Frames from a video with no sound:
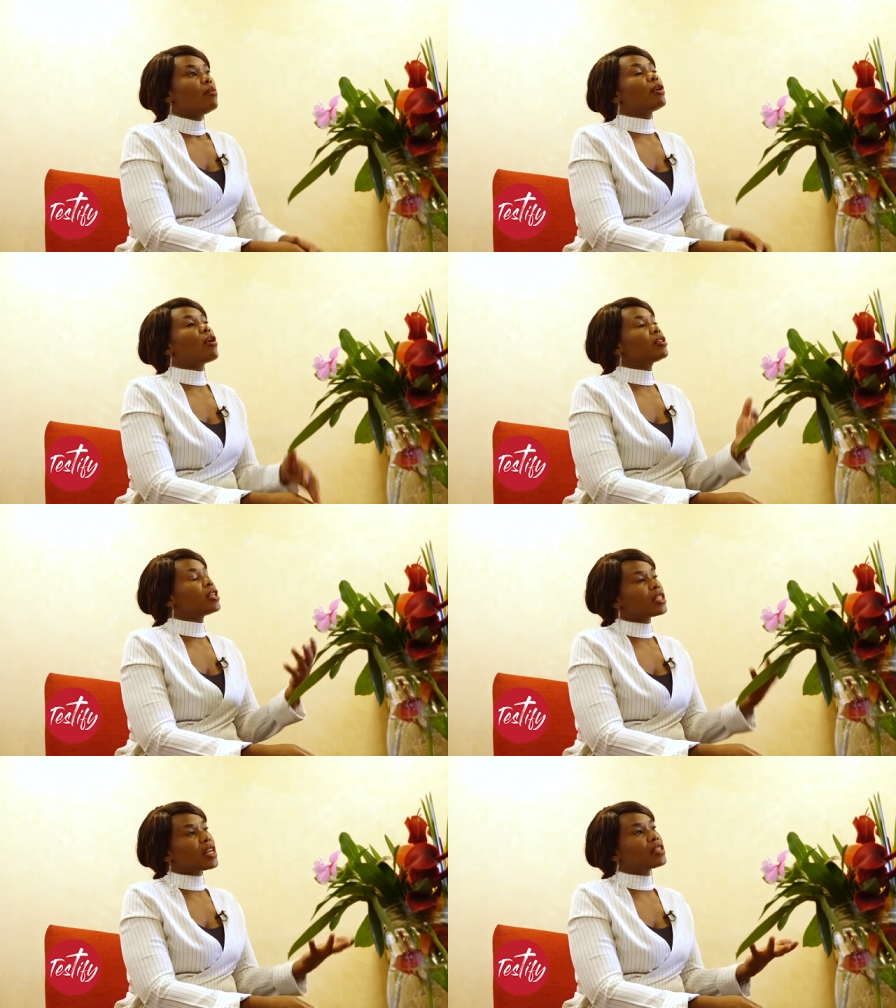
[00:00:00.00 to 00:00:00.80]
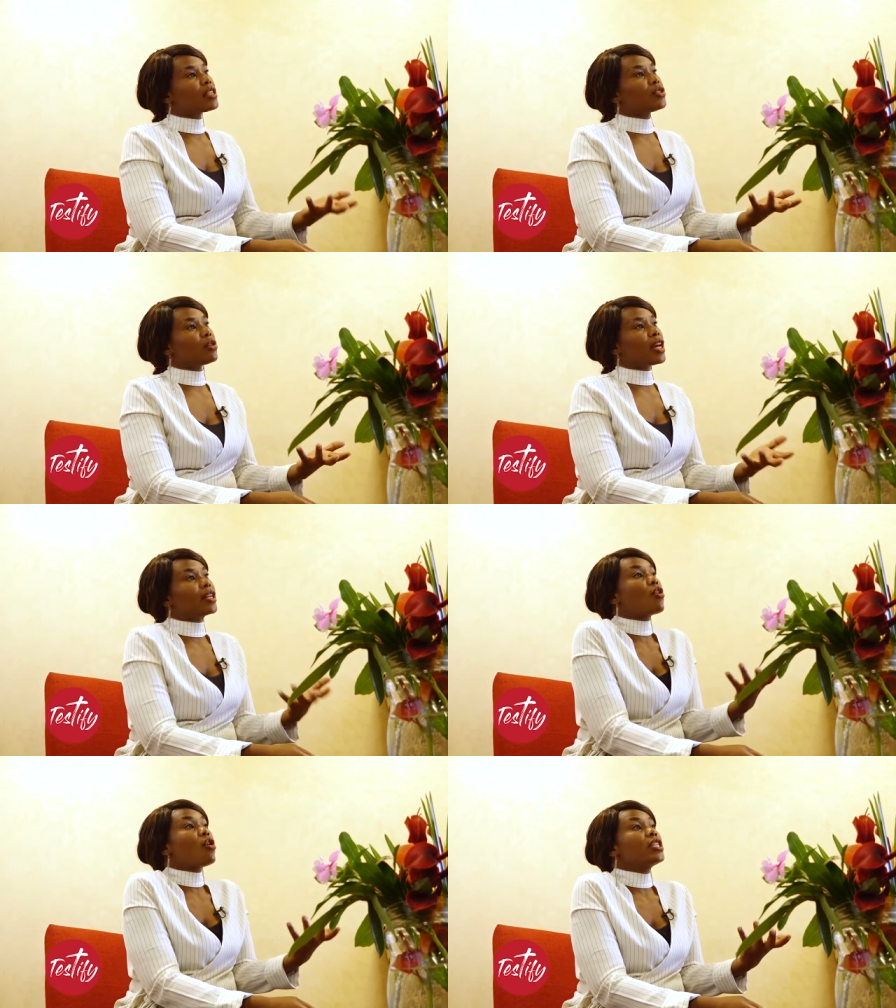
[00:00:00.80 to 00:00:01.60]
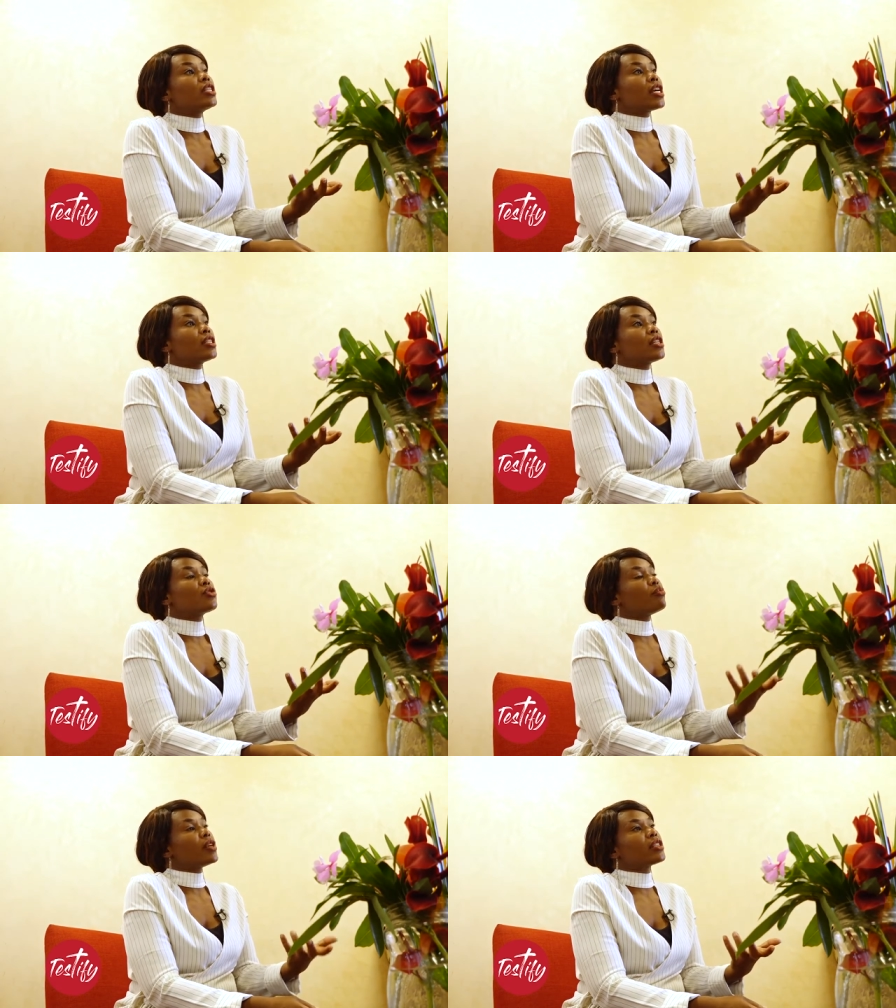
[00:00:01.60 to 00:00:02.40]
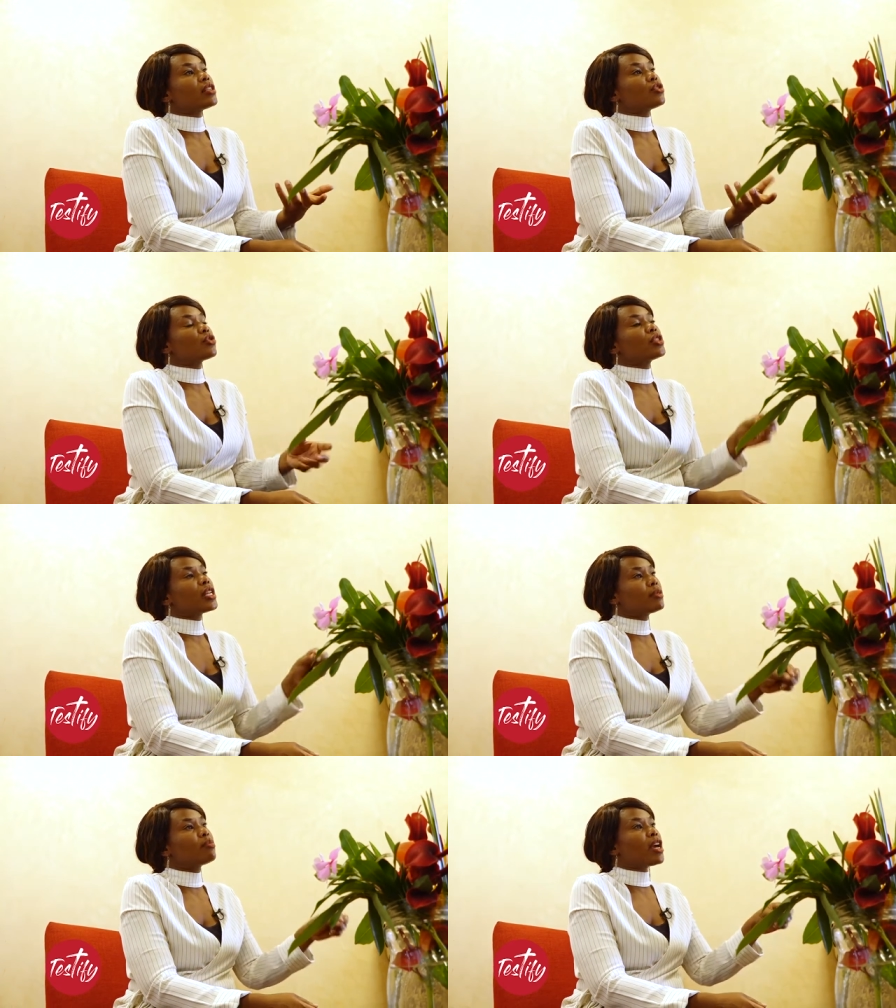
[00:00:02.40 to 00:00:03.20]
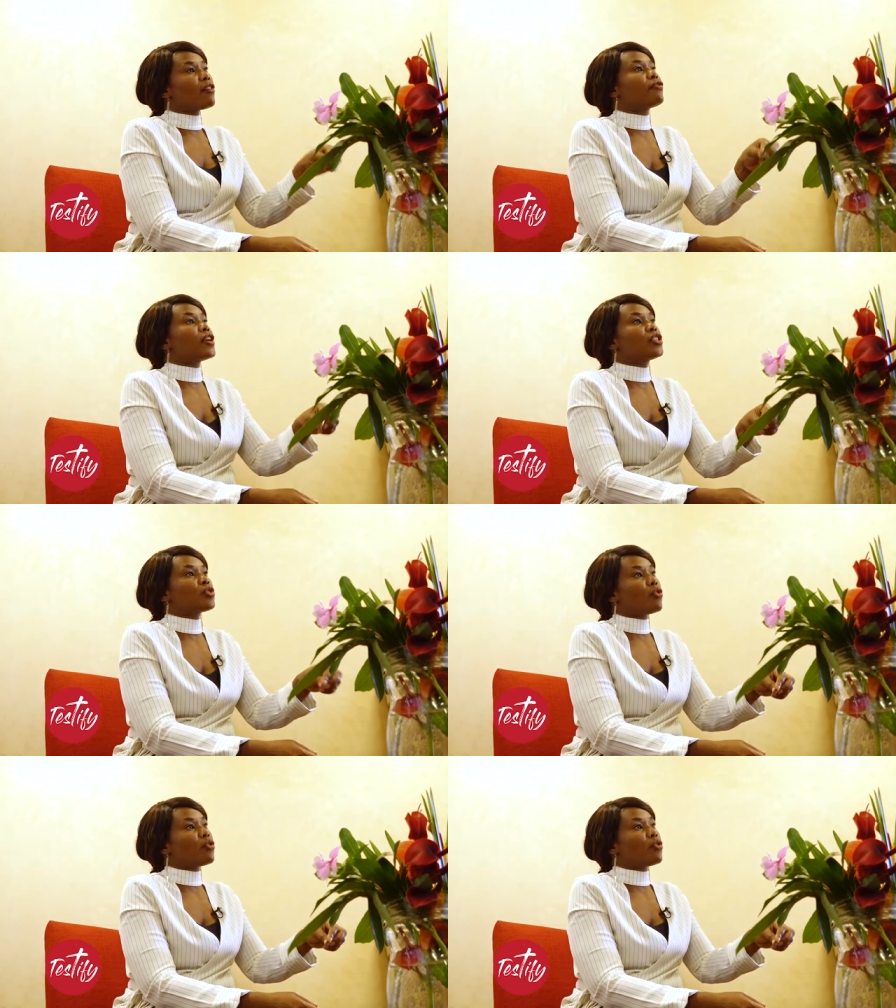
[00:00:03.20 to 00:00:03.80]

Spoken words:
because it's a season and God intends it to be a season, to just be a phase